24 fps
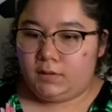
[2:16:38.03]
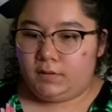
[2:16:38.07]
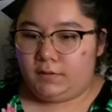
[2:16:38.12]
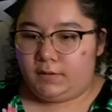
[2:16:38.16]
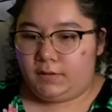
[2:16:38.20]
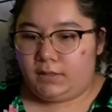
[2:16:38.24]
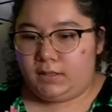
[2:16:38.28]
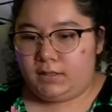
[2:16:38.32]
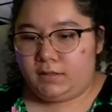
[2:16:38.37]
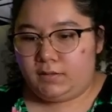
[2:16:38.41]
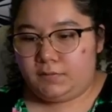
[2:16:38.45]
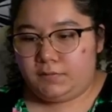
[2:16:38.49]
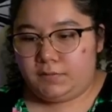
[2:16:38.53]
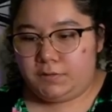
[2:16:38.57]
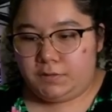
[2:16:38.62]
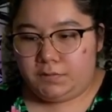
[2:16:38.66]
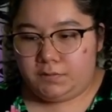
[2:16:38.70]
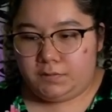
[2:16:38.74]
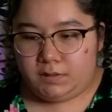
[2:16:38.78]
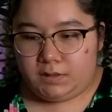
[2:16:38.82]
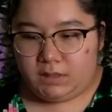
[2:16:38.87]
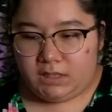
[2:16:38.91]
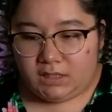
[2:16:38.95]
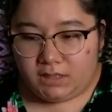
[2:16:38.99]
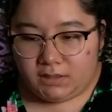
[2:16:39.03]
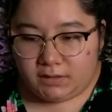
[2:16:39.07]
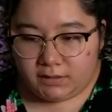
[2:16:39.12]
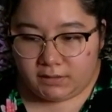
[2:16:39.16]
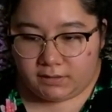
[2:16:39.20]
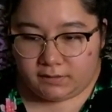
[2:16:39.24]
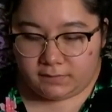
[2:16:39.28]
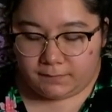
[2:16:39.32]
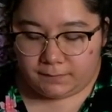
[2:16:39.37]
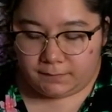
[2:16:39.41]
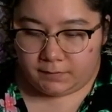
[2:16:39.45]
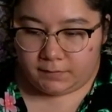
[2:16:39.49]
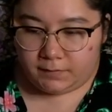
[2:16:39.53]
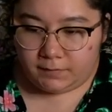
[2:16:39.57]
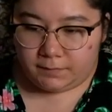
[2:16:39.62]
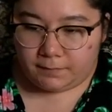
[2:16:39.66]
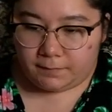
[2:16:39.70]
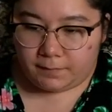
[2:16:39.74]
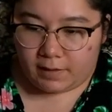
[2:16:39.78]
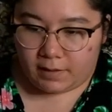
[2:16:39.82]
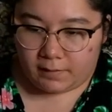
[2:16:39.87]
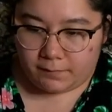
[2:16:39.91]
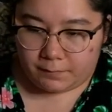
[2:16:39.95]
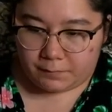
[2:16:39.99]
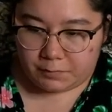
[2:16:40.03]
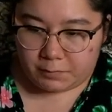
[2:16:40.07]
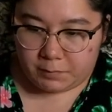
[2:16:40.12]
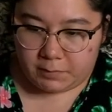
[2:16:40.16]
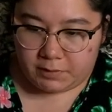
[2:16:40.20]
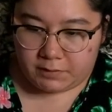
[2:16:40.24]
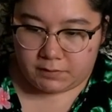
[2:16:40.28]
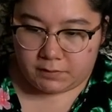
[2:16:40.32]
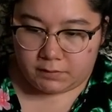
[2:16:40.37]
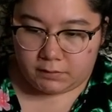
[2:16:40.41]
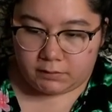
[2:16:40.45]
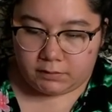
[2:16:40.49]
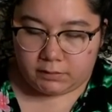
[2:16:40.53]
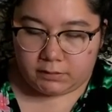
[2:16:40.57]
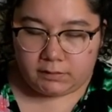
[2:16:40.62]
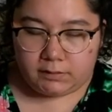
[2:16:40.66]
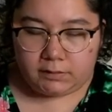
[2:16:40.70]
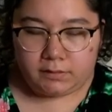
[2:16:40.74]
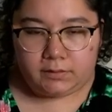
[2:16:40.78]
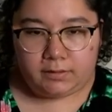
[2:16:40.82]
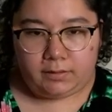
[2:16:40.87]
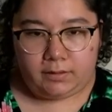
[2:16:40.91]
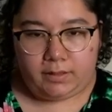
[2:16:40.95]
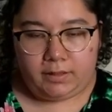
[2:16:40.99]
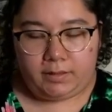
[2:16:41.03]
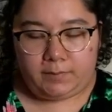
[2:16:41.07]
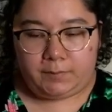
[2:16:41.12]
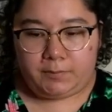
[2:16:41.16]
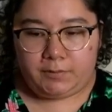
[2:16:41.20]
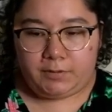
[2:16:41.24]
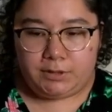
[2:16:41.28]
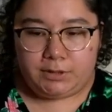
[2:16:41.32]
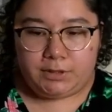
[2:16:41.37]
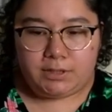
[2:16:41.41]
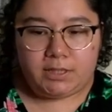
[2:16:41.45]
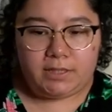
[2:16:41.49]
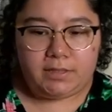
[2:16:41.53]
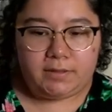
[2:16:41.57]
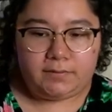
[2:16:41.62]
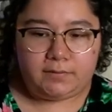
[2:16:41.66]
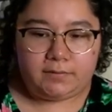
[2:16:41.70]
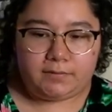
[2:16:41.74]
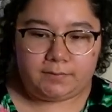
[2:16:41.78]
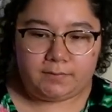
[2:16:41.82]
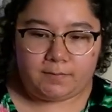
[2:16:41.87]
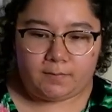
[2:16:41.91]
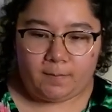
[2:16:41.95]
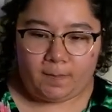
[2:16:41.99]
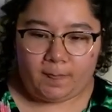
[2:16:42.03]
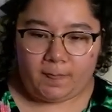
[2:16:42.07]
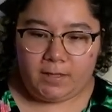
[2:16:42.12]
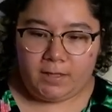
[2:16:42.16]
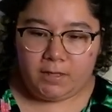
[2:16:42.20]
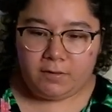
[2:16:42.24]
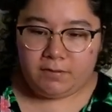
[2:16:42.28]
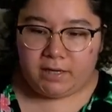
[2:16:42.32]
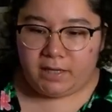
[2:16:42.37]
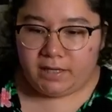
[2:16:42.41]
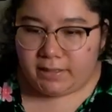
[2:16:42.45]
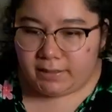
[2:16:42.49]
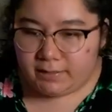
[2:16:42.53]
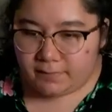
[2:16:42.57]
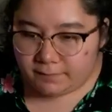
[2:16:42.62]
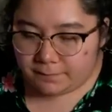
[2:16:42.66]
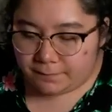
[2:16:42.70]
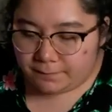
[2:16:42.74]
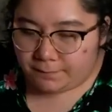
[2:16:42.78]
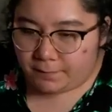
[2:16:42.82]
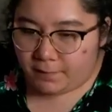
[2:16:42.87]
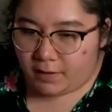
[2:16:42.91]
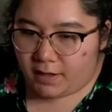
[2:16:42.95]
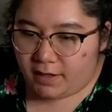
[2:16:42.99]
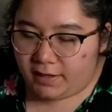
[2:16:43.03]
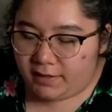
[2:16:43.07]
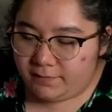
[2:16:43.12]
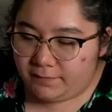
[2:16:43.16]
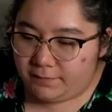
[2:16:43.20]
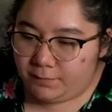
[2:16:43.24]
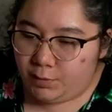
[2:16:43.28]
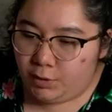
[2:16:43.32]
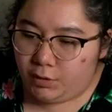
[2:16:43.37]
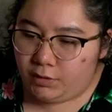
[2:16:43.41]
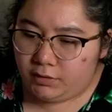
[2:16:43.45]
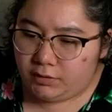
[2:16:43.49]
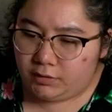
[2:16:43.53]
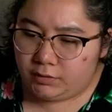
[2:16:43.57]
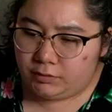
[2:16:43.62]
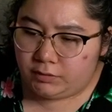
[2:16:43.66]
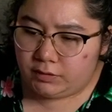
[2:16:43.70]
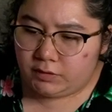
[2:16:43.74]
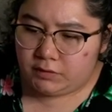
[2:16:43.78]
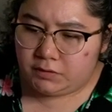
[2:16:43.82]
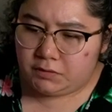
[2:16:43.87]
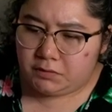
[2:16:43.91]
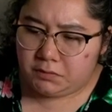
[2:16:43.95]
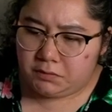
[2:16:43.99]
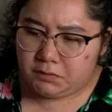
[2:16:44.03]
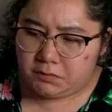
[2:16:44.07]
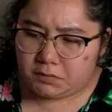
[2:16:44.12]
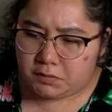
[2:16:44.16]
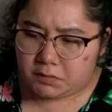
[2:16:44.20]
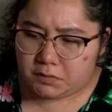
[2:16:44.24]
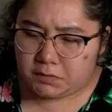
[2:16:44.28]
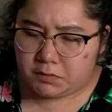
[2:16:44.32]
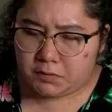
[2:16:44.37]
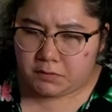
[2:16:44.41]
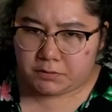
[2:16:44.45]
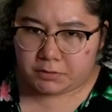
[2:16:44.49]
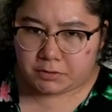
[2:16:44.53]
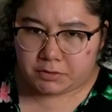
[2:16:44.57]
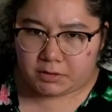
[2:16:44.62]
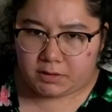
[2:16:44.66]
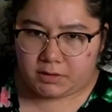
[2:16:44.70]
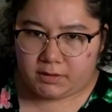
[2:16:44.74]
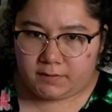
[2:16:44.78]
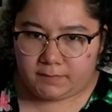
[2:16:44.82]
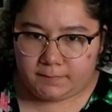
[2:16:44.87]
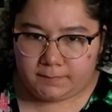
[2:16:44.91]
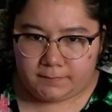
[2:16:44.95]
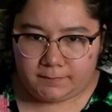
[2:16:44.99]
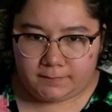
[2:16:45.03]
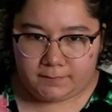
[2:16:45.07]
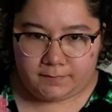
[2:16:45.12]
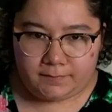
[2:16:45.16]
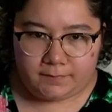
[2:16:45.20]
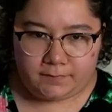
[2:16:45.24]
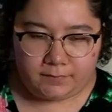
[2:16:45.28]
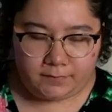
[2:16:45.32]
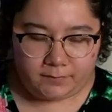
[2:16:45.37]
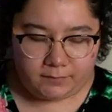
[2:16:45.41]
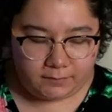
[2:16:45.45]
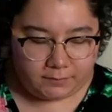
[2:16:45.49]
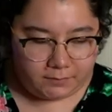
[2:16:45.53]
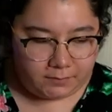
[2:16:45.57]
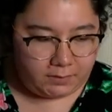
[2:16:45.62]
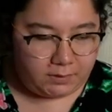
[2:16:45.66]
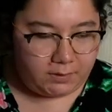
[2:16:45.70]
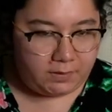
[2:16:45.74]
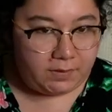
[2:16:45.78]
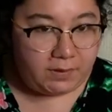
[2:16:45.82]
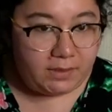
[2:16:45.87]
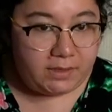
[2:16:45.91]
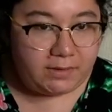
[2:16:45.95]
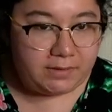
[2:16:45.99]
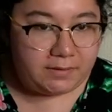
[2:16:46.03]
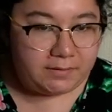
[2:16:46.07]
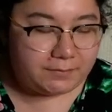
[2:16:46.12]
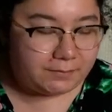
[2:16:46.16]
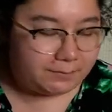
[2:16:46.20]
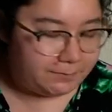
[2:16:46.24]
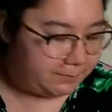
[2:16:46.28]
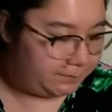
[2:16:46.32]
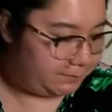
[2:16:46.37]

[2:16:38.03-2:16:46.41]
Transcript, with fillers: Thank you to Keelan for the 500 bits earlier. I appreciate it. You added 5 more crystals to the tree. Thank you.